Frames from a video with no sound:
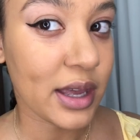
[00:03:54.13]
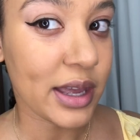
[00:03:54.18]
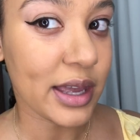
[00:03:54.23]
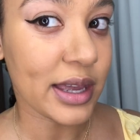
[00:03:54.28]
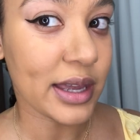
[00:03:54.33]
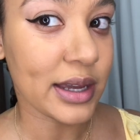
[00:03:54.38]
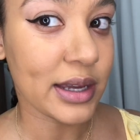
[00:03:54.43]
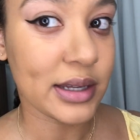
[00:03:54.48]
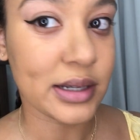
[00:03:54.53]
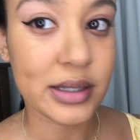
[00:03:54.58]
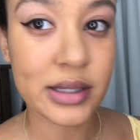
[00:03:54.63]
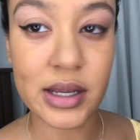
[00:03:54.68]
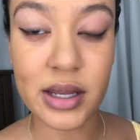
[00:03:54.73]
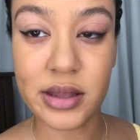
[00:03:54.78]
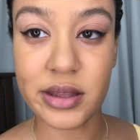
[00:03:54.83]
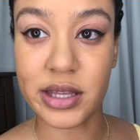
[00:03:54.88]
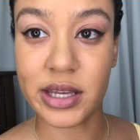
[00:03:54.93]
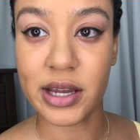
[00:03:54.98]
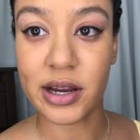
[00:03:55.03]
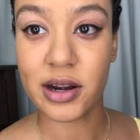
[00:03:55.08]
And
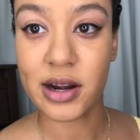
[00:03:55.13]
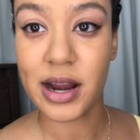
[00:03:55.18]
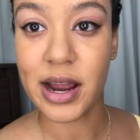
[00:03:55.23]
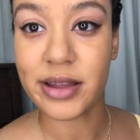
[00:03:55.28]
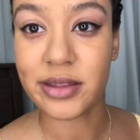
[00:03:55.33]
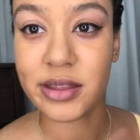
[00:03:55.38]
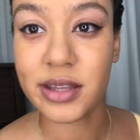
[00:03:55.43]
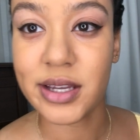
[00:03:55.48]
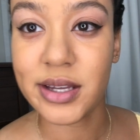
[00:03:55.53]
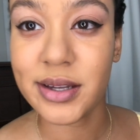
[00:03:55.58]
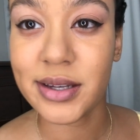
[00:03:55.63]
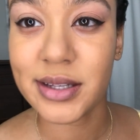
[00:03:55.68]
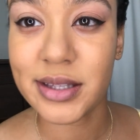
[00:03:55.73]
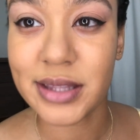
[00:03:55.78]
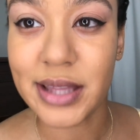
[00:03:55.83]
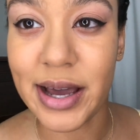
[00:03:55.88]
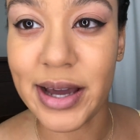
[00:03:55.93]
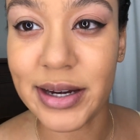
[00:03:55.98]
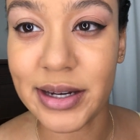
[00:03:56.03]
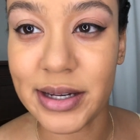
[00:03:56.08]
there, I think
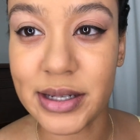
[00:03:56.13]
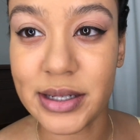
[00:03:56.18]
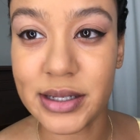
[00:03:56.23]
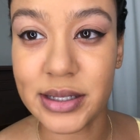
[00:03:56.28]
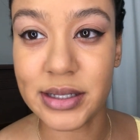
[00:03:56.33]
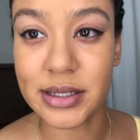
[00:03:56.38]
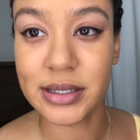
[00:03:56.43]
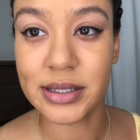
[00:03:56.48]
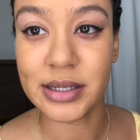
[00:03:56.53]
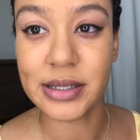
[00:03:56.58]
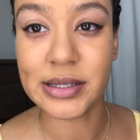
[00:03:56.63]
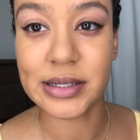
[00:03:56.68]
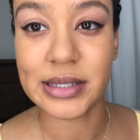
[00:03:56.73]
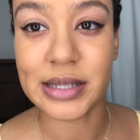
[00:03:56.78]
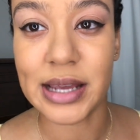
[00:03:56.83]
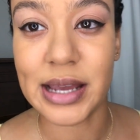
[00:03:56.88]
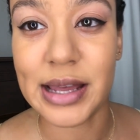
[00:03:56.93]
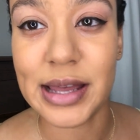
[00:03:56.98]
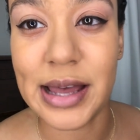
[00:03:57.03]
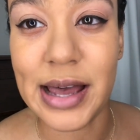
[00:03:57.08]
that is
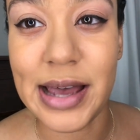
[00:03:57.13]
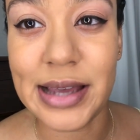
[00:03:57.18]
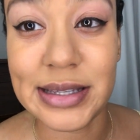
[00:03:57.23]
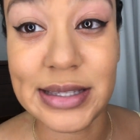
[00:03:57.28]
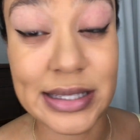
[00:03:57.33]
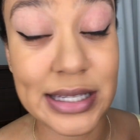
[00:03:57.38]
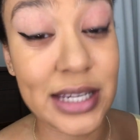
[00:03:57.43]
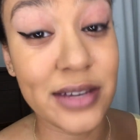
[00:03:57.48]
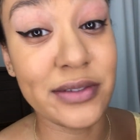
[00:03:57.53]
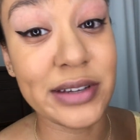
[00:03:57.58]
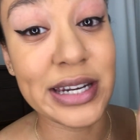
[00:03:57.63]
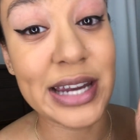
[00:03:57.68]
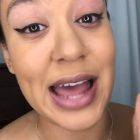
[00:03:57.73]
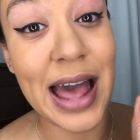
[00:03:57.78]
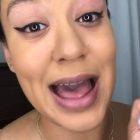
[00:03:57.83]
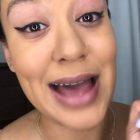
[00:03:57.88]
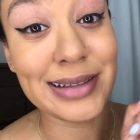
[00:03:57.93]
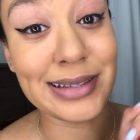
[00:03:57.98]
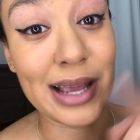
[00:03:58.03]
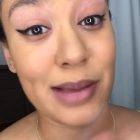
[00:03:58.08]
as even
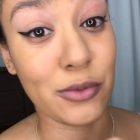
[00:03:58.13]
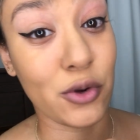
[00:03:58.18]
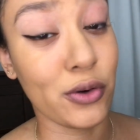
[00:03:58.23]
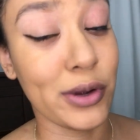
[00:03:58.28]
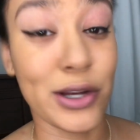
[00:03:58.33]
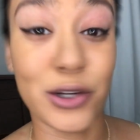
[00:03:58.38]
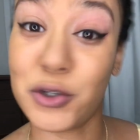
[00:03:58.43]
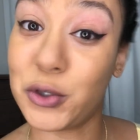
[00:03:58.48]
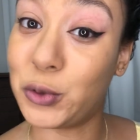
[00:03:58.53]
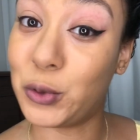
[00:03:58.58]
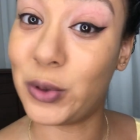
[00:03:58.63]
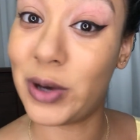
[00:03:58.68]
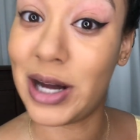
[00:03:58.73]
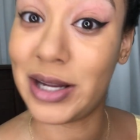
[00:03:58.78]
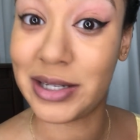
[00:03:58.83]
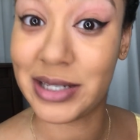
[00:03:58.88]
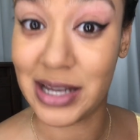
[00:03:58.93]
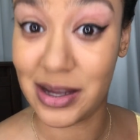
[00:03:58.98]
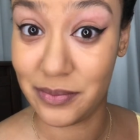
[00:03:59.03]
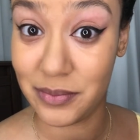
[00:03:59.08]
as I'm going to
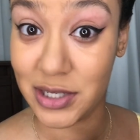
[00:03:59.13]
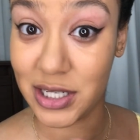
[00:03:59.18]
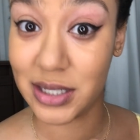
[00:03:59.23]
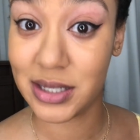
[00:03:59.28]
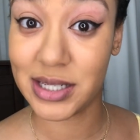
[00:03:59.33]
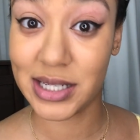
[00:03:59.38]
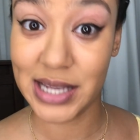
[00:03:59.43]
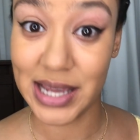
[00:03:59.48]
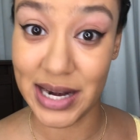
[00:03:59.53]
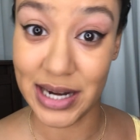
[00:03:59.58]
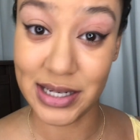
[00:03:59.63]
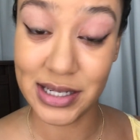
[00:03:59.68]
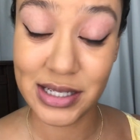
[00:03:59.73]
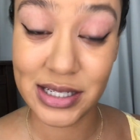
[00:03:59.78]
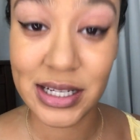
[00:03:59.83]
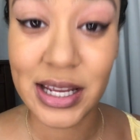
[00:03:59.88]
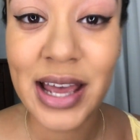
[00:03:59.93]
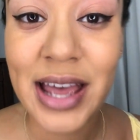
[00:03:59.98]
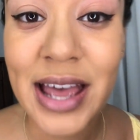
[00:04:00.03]
attempt to get it.